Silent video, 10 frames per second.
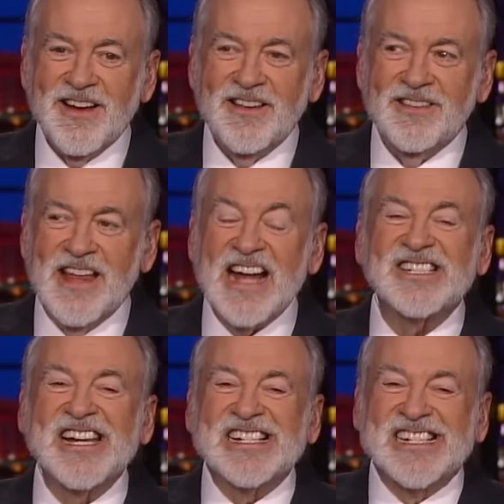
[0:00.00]

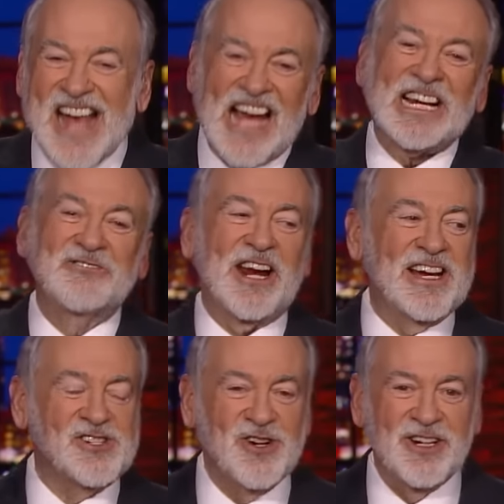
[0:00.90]
That's exactly what
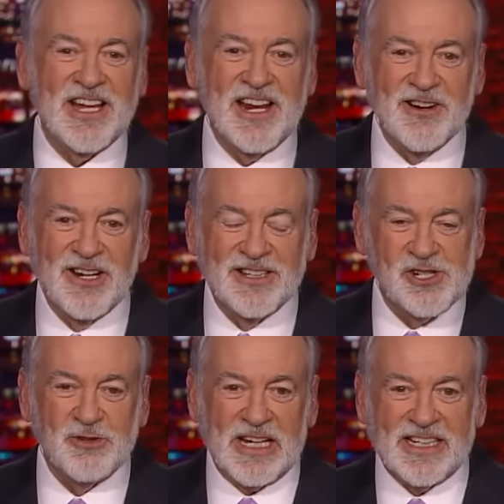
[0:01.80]
I saw at that hearing
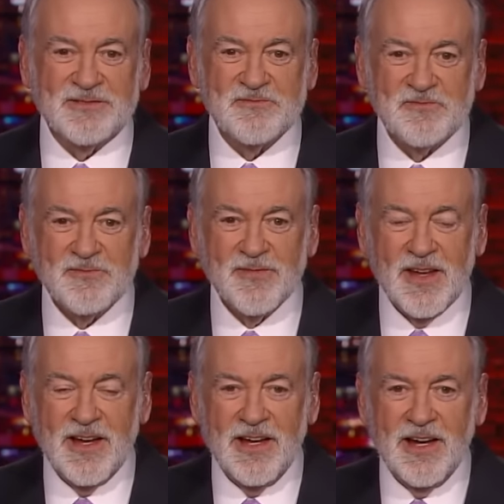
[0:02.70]
this week.
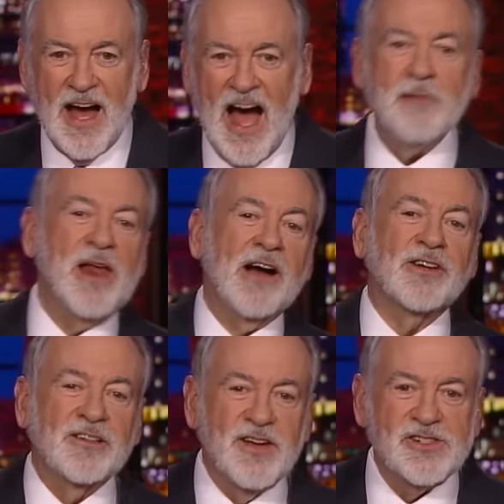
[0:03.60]
I'm now
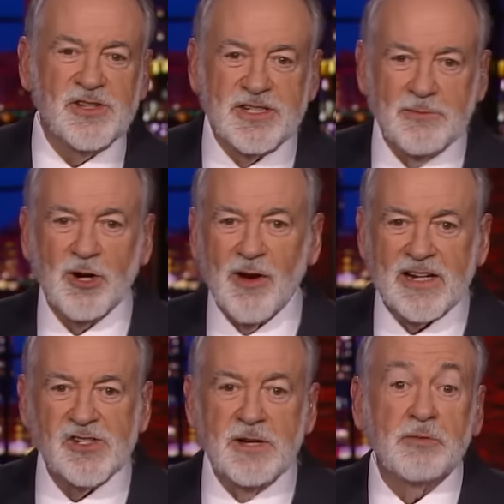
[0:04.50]
convinced the
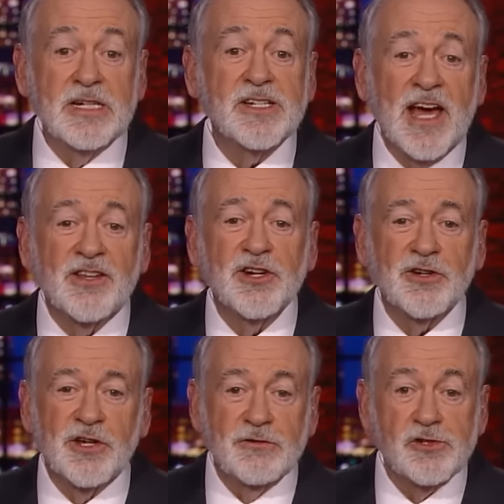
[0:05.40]
Democrats simply take their
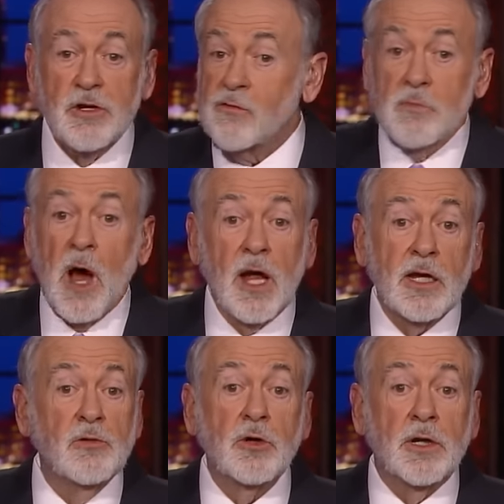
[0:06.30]
cues from
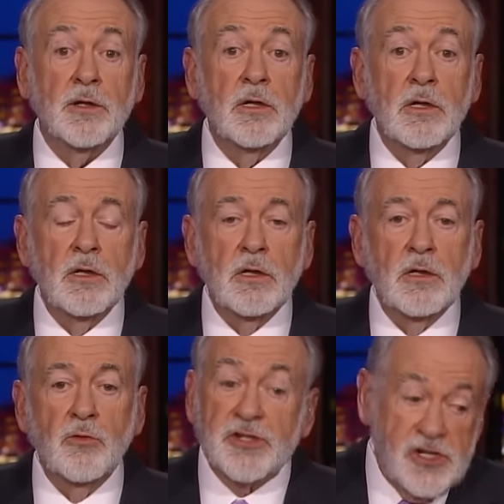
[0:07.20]
Hollywood,
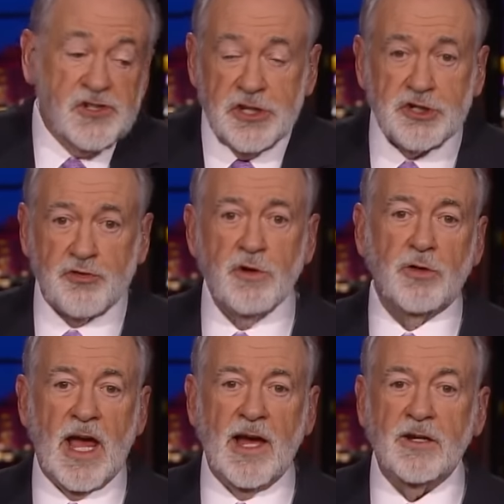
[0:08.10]
which is the true
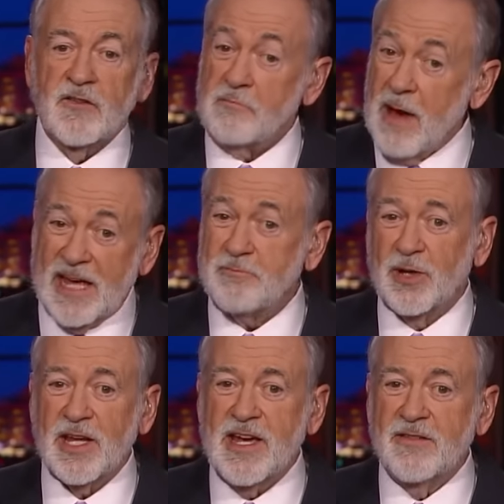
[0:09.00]
land of
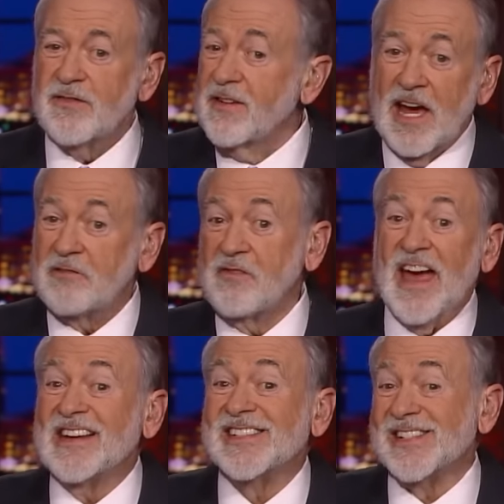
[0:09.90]
make-believe and
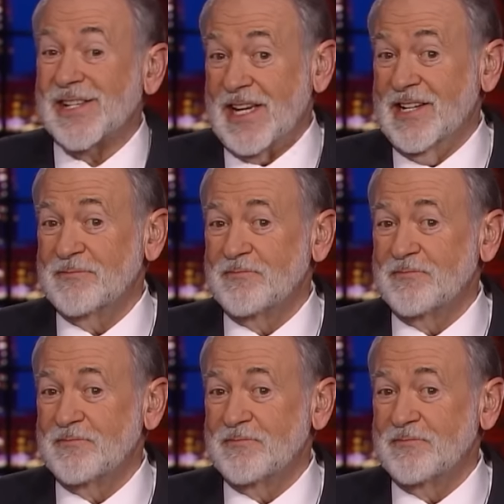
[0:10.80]
fantasy.